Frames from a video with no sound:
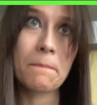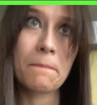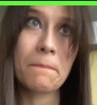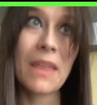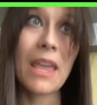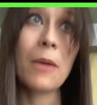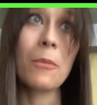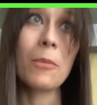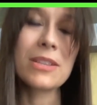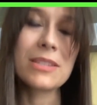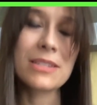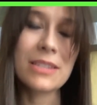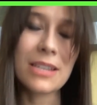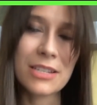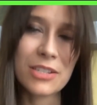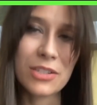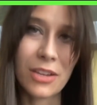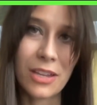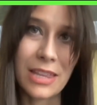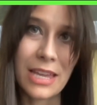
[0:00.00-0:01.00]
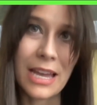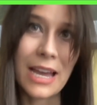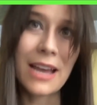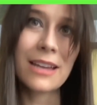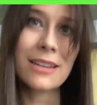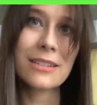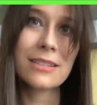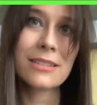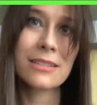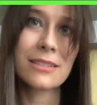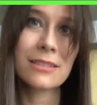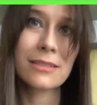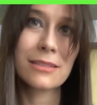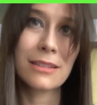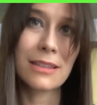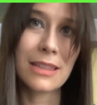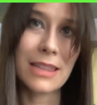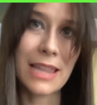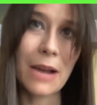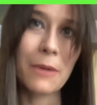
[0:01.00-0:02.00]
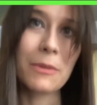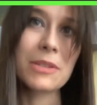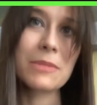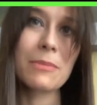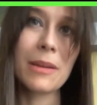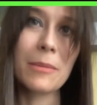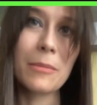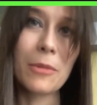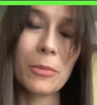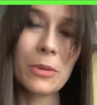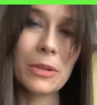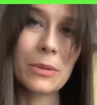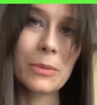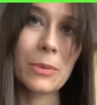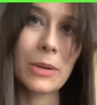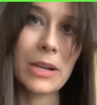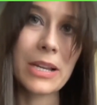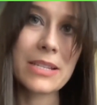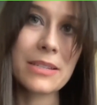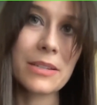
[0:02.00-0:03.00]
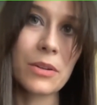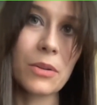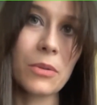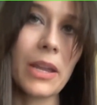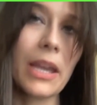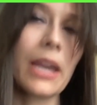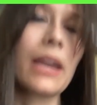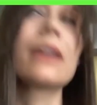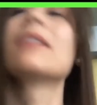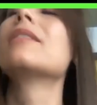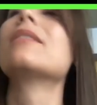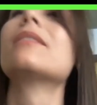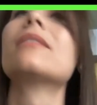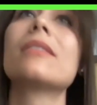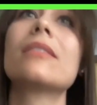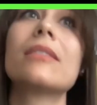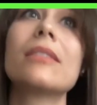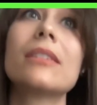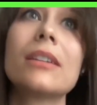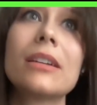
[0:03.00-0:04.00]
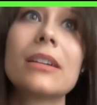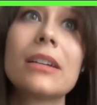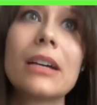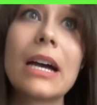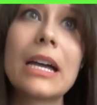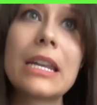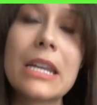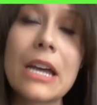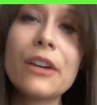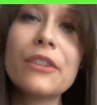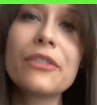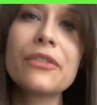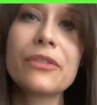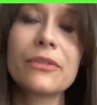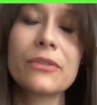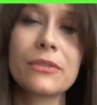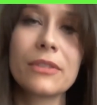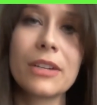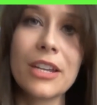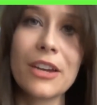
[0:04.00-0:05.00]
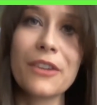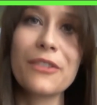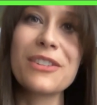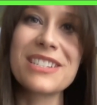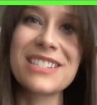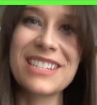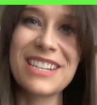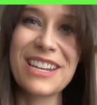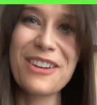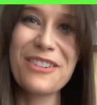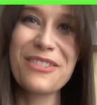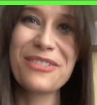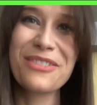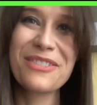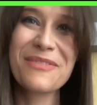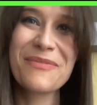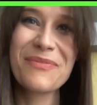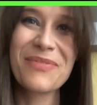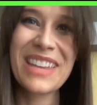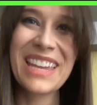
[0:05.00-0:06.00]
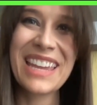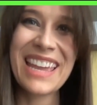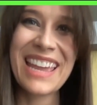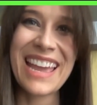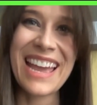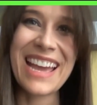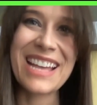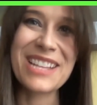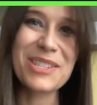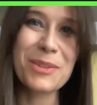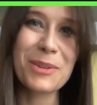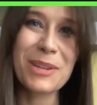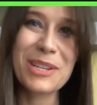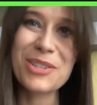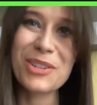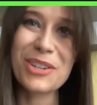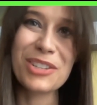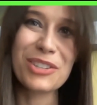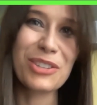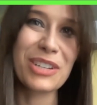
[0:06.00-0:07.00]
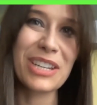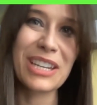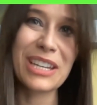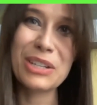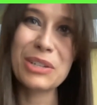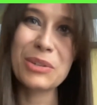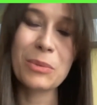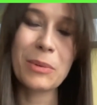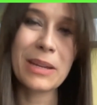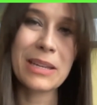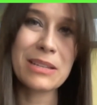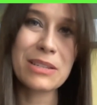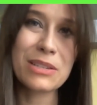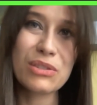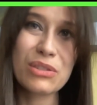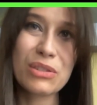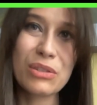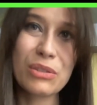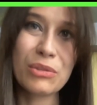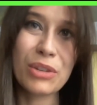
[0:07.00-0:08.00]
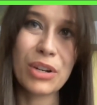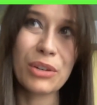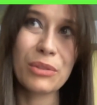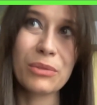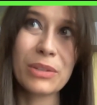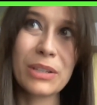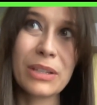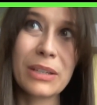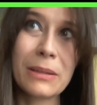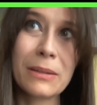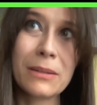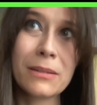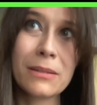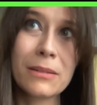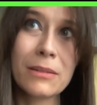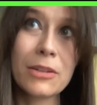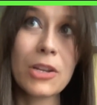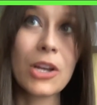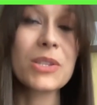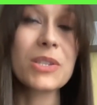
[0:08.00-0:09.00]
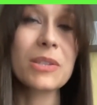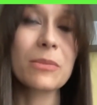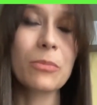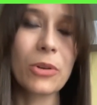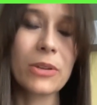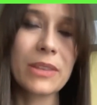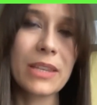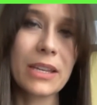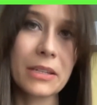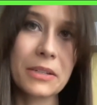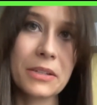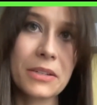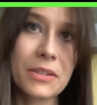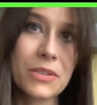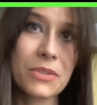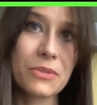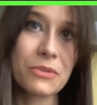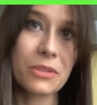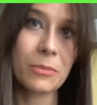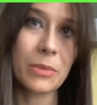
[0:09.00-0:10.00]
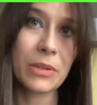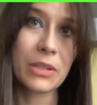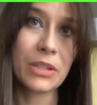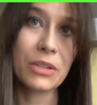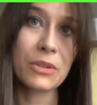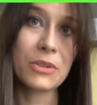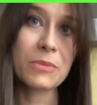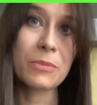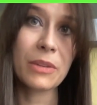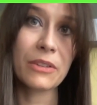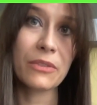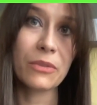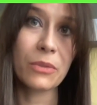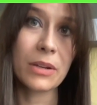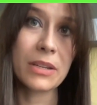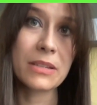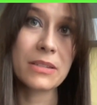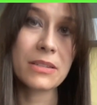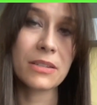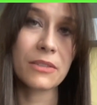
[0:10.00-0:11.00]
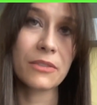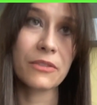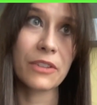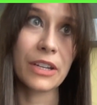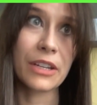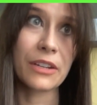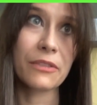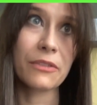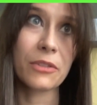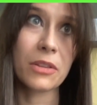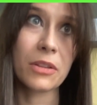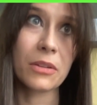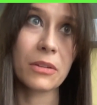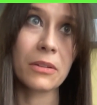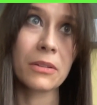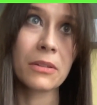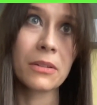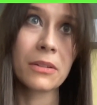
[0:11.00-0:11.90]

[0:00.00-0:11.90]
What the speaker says: And once I saw that, that was my moment where I said, okay, enough is enough. And so I started looking into ways to not only not support that industry, but use my voice to fight for the